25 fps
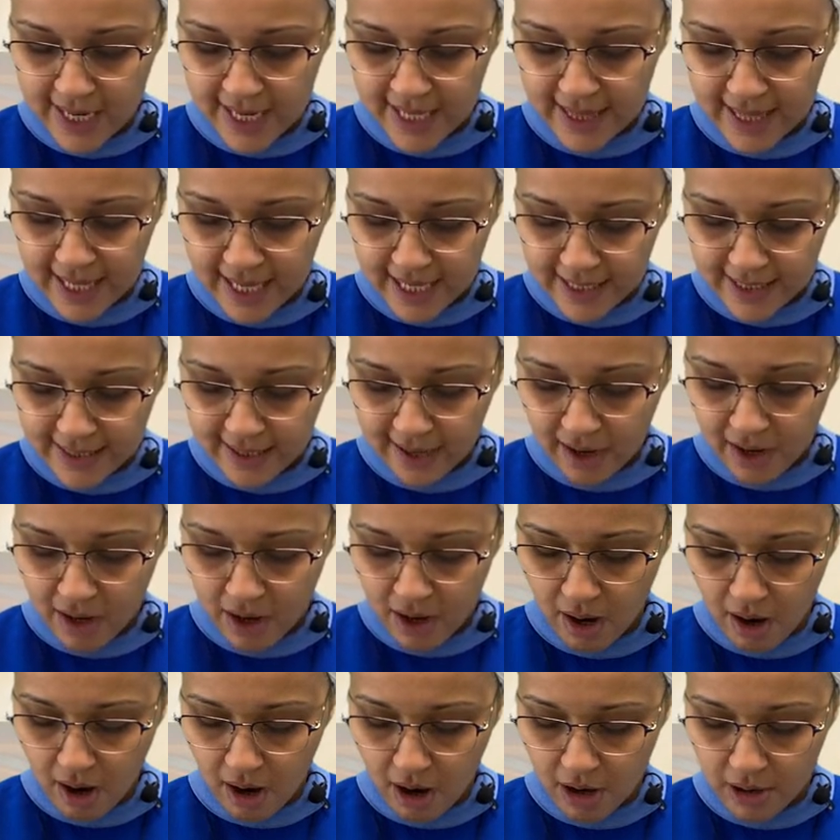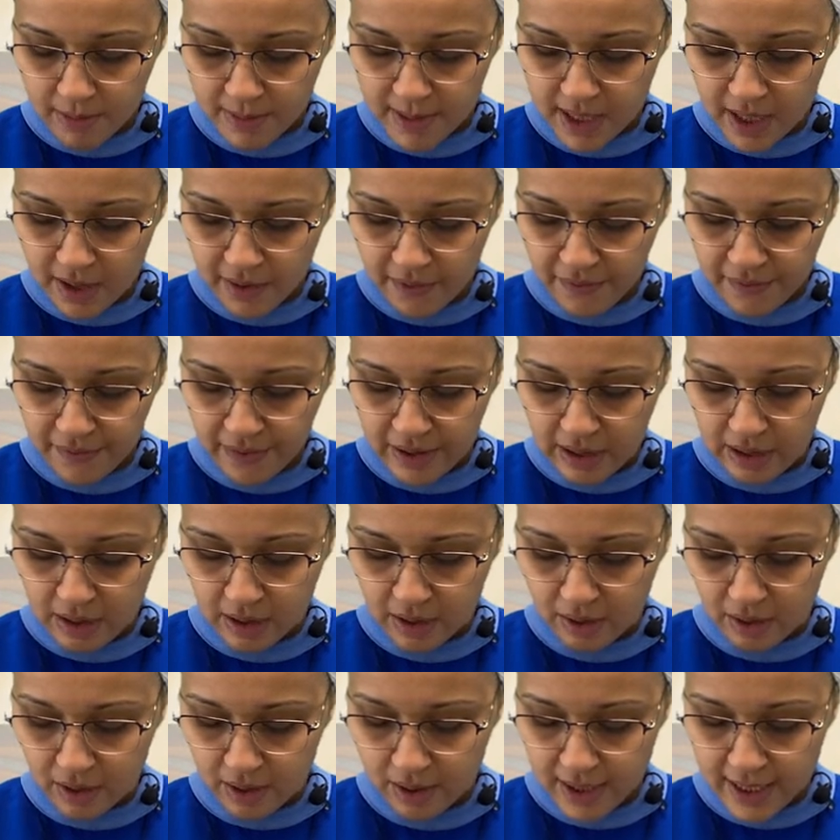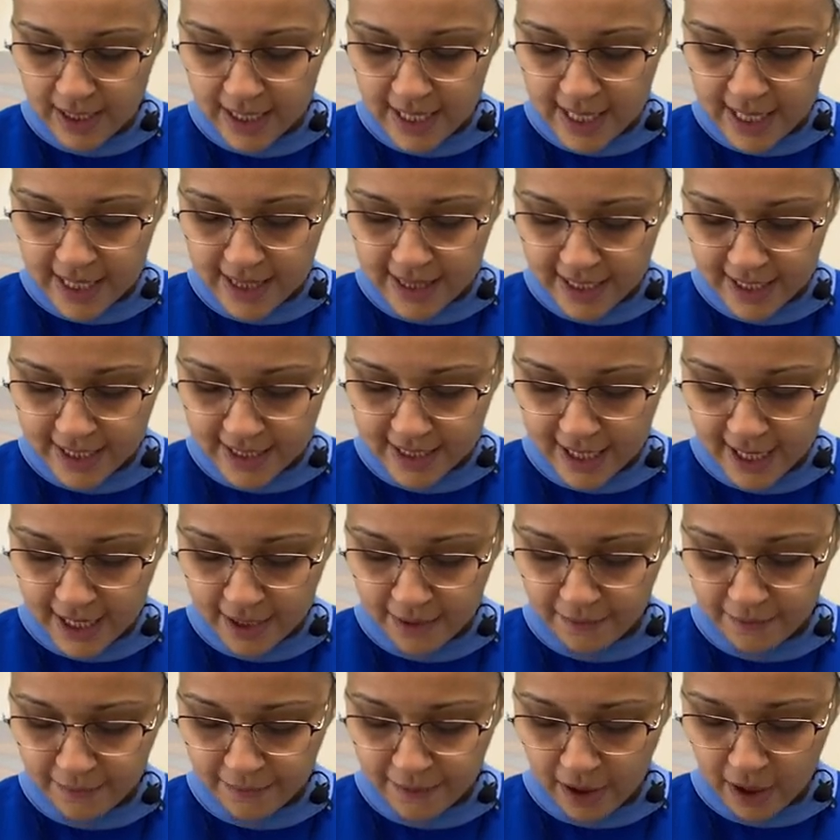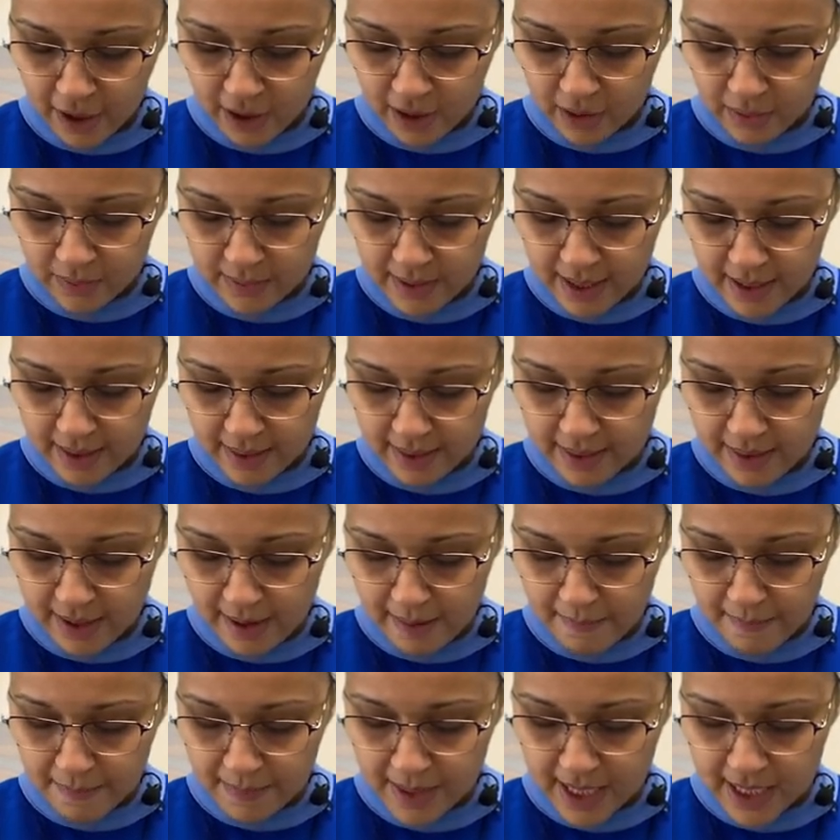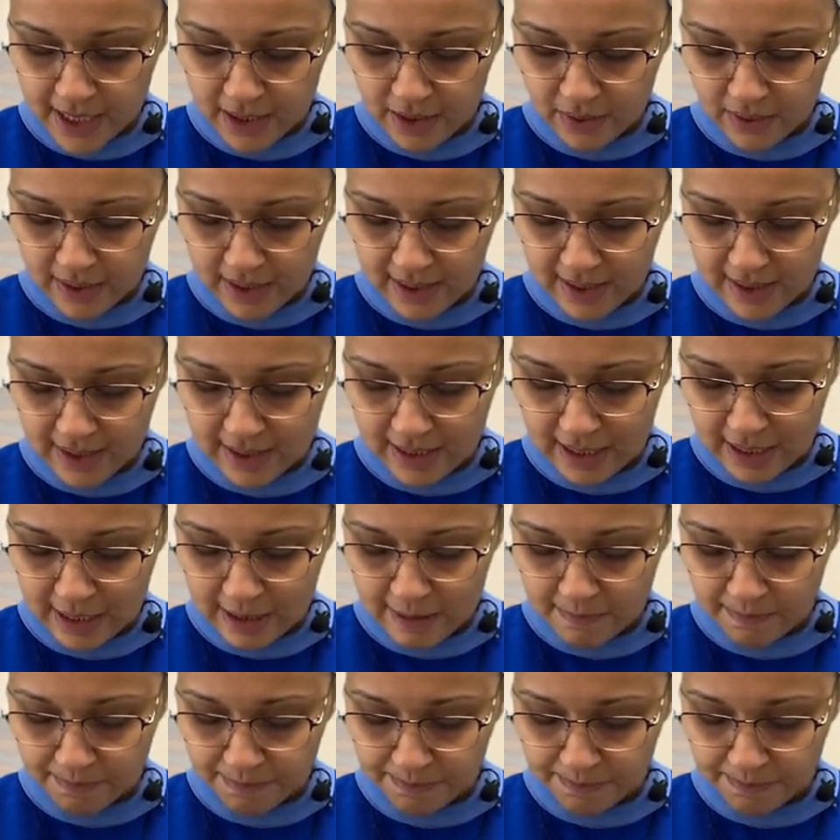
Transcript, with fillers: the entire army of Pharaoh that had followed them into the sea.